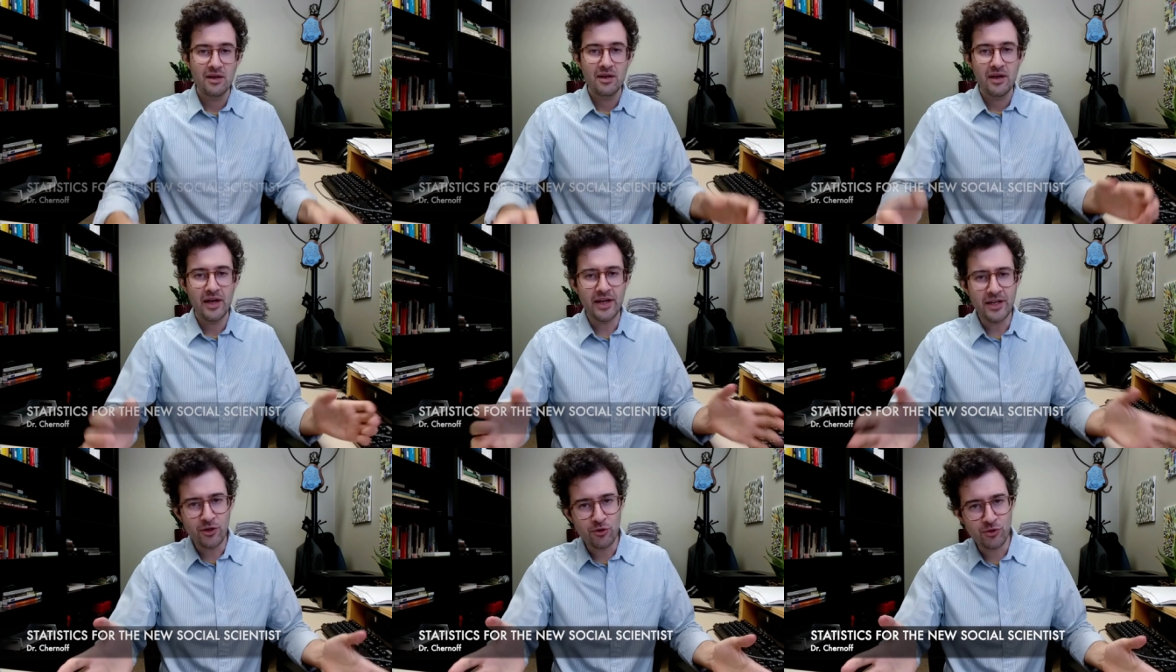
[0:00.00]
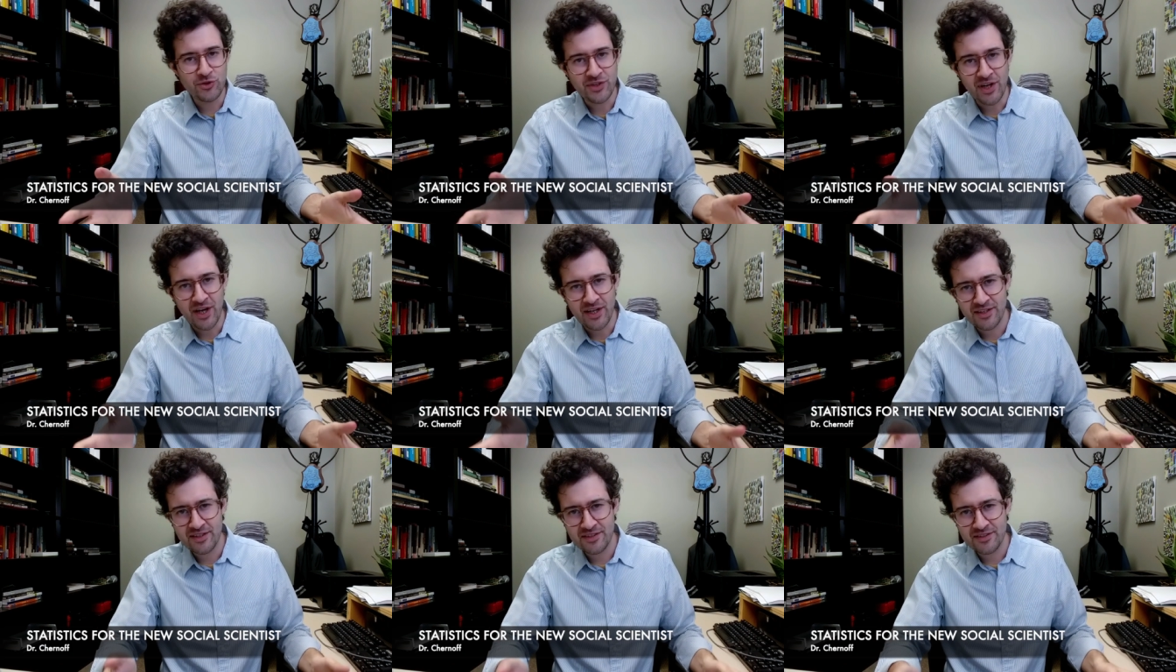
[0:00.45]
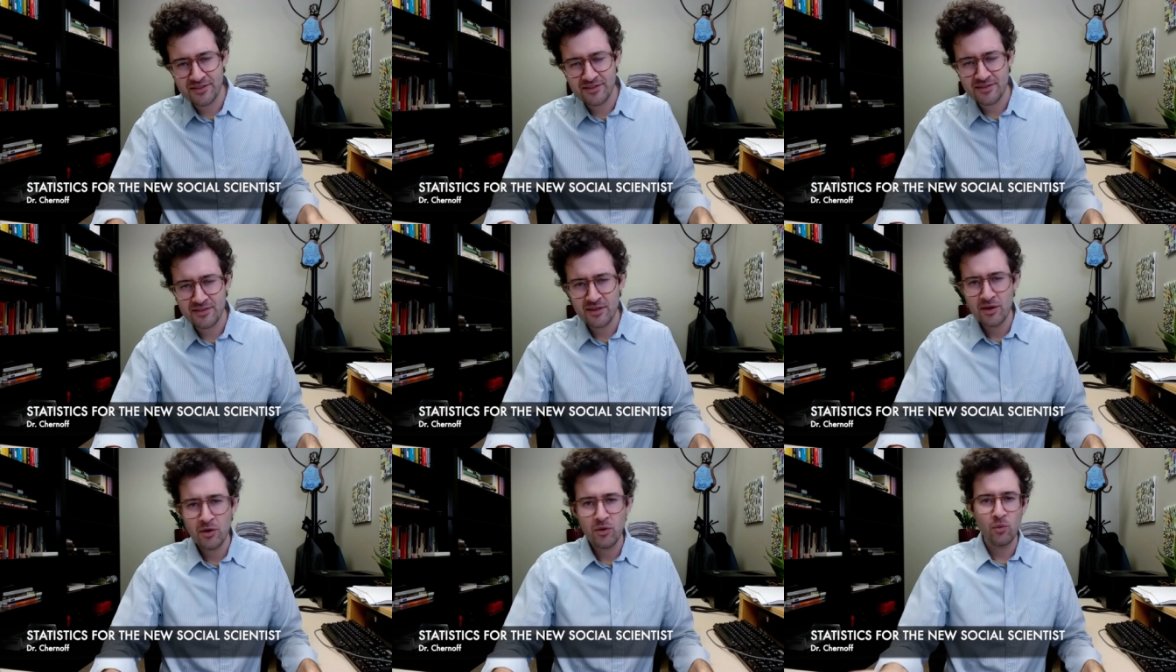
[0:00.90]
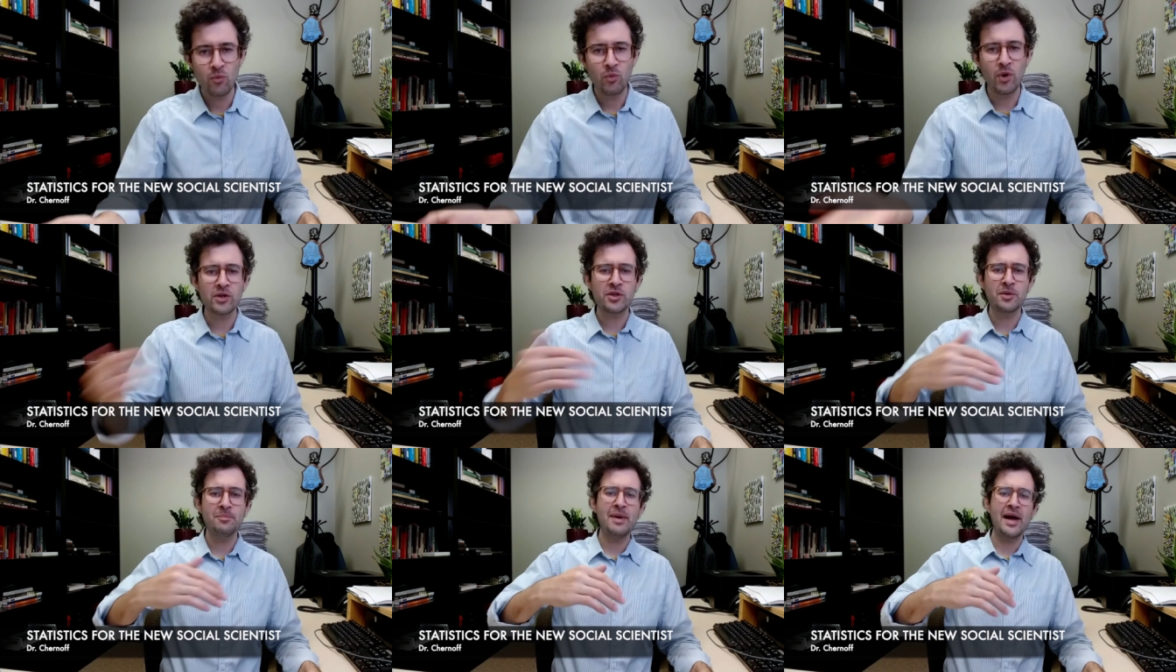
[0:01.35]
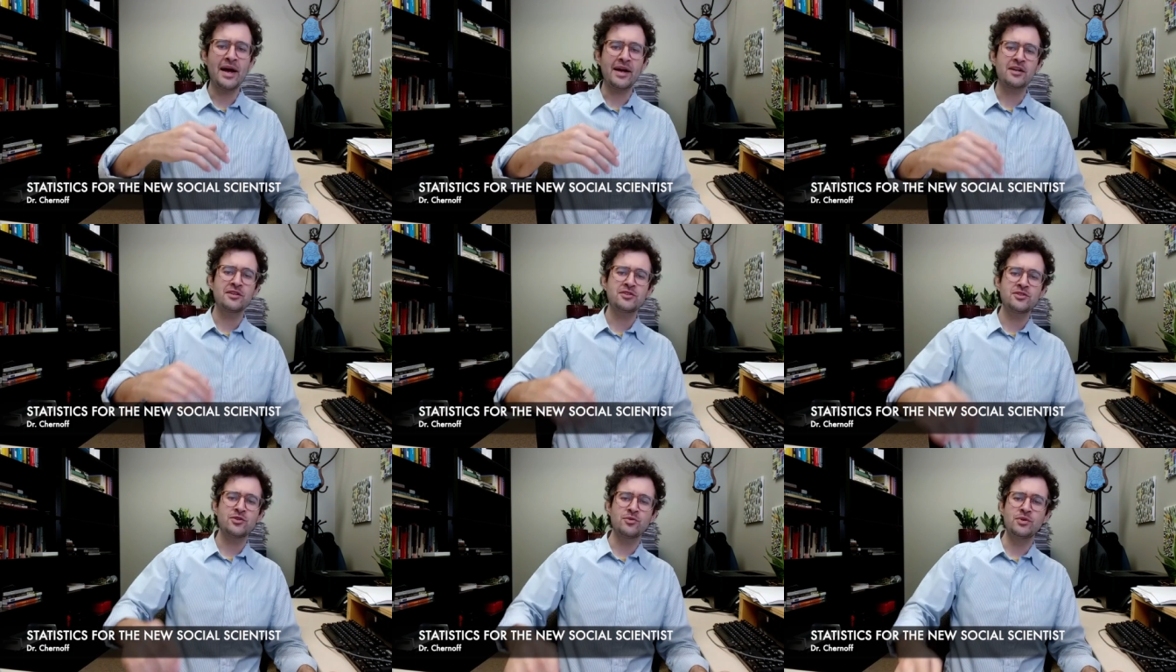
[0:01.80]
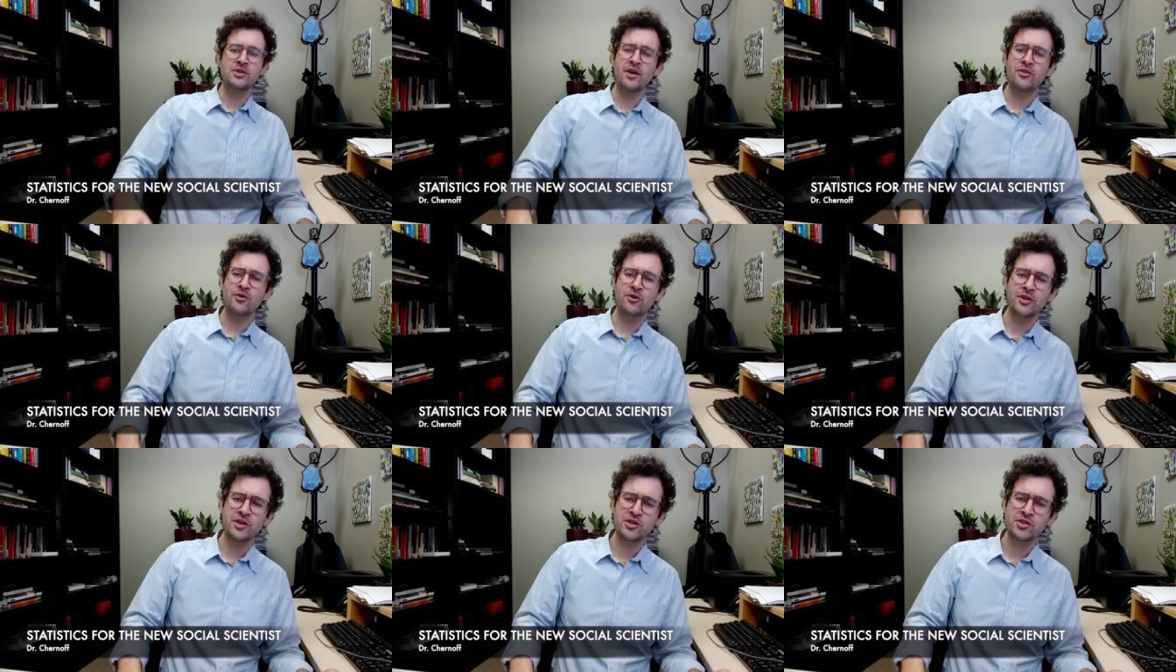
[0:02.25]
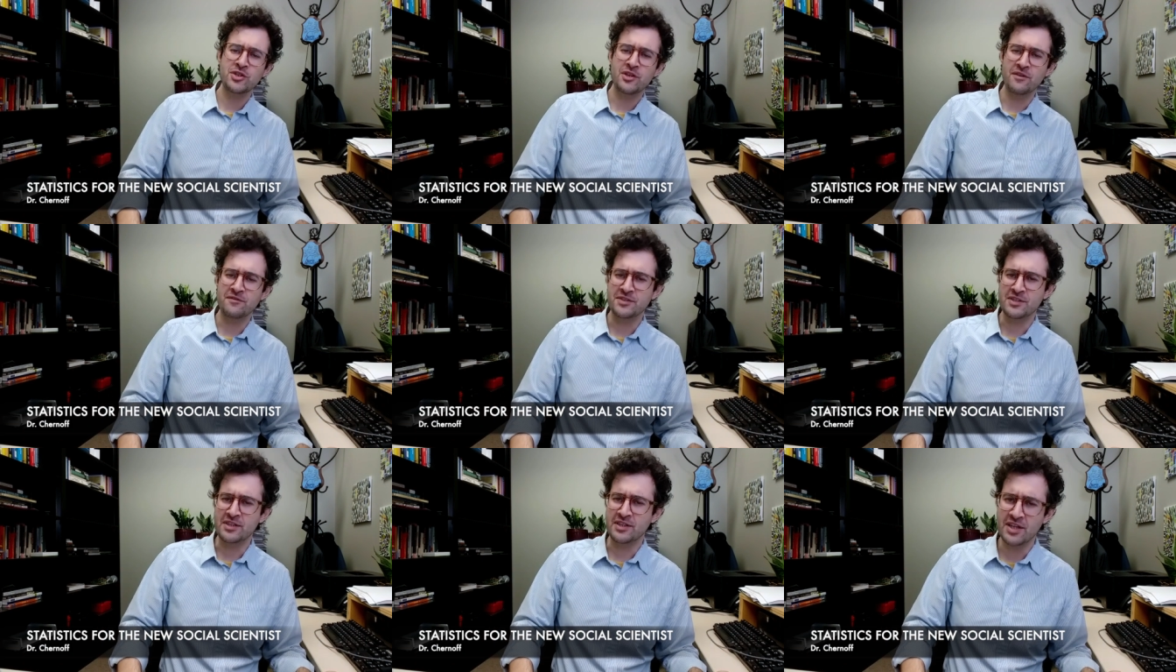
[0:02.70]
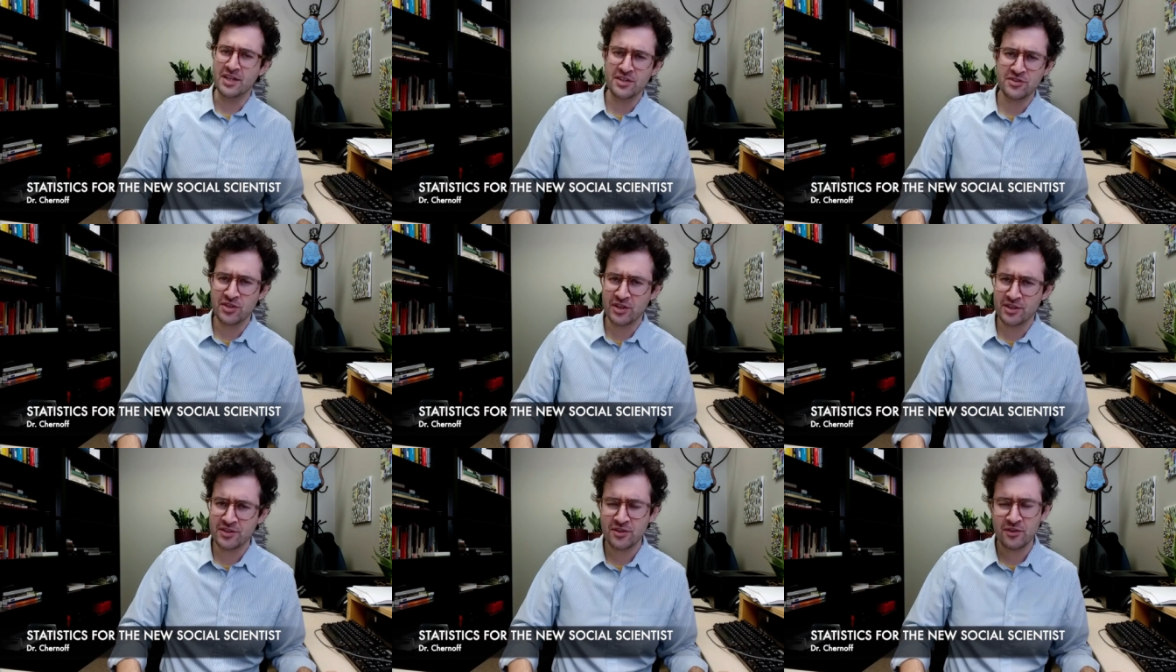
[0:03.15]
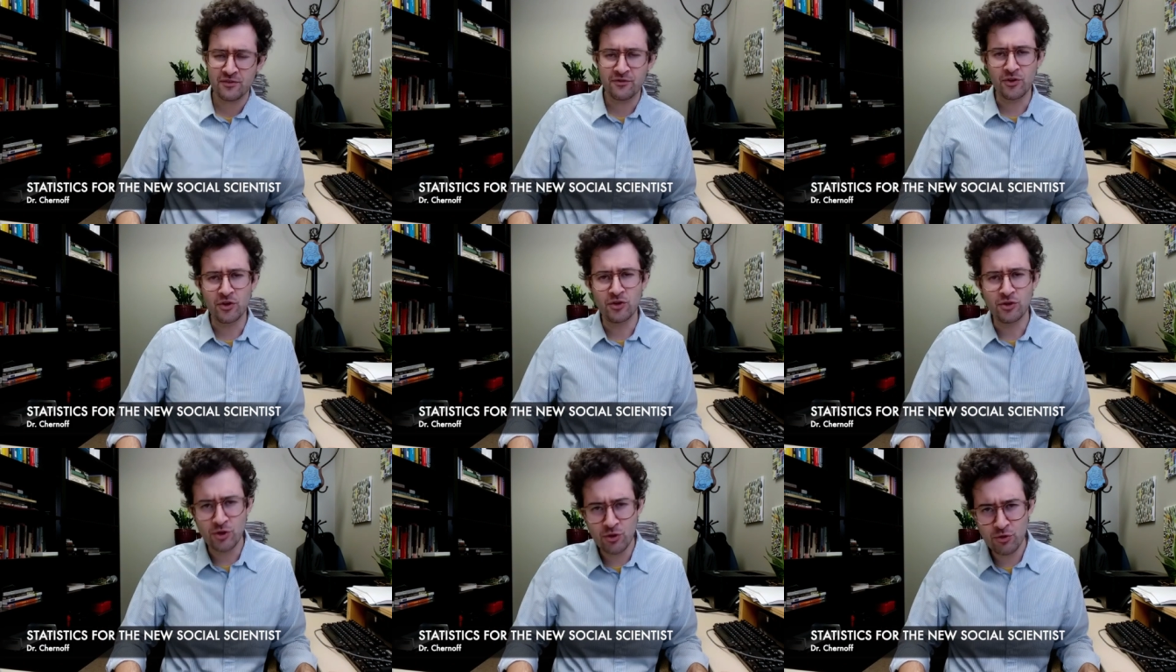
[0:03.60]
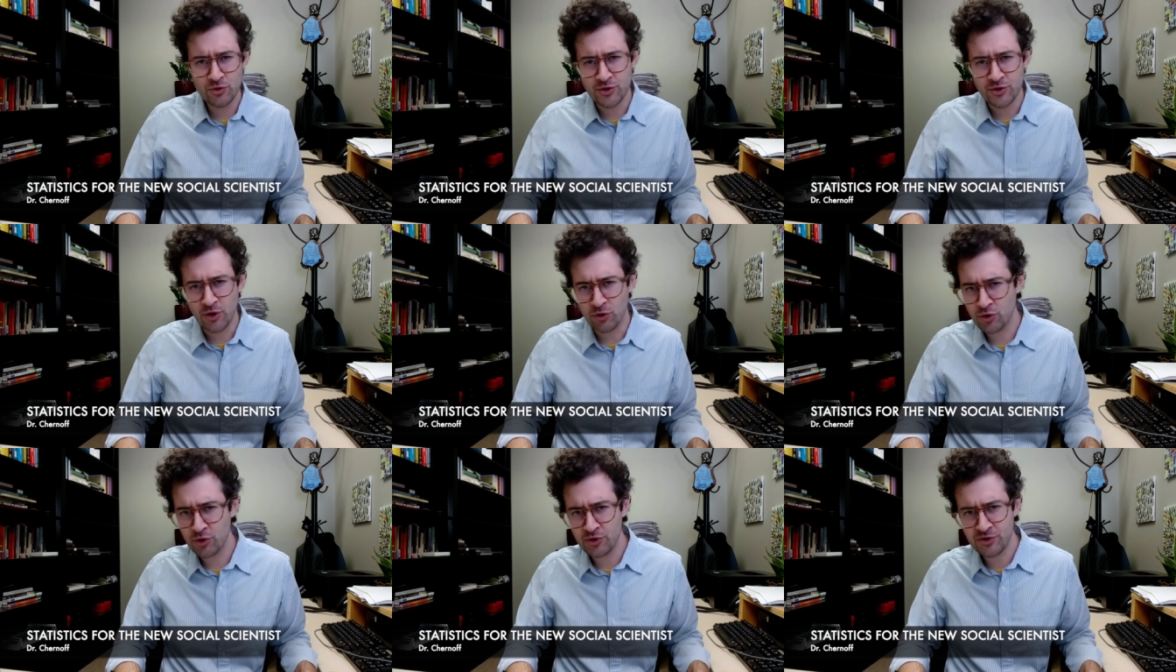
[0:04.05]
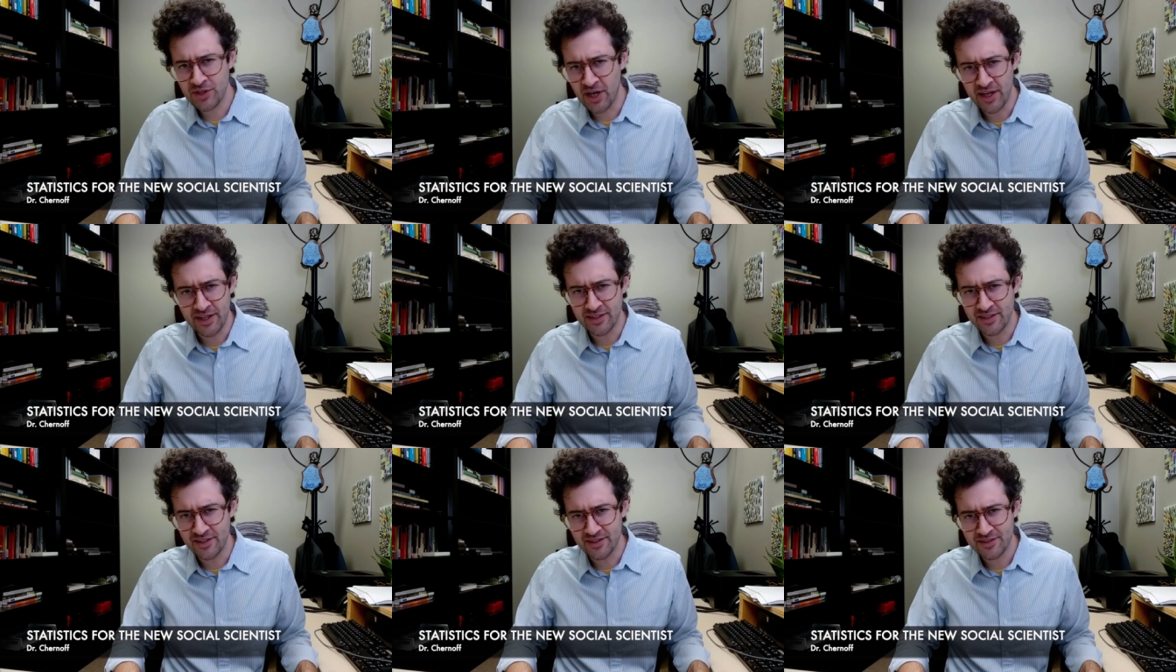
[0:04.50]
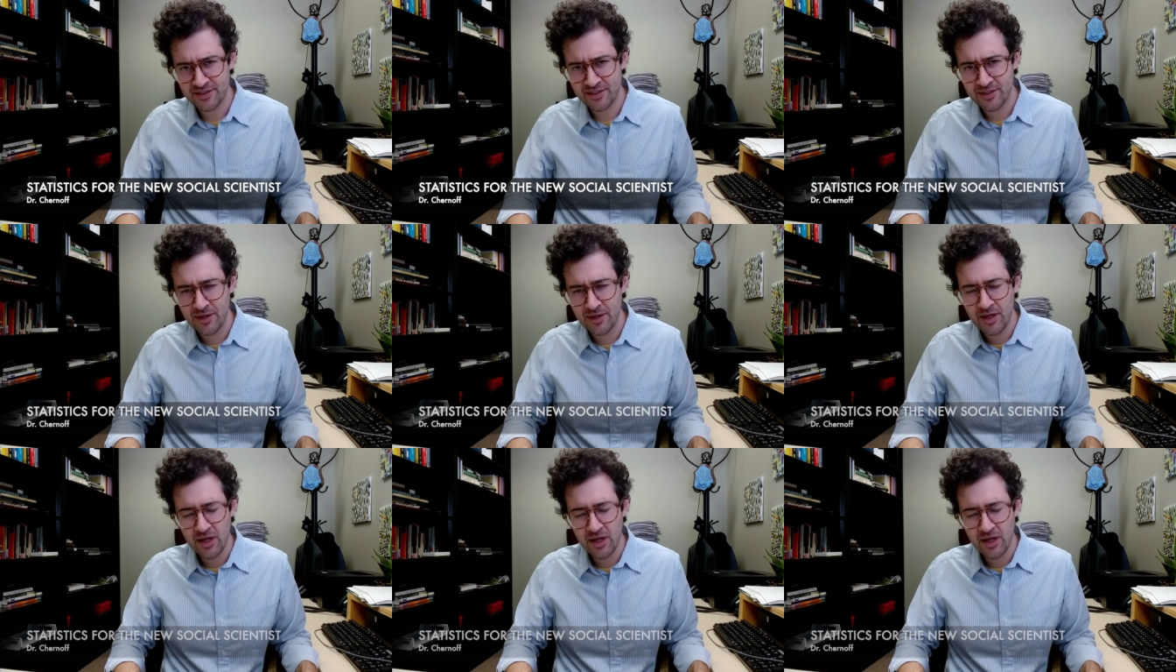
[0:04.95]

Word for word: Hey new scientists, welcome back to another edition of Statistics for the New Social Scientist.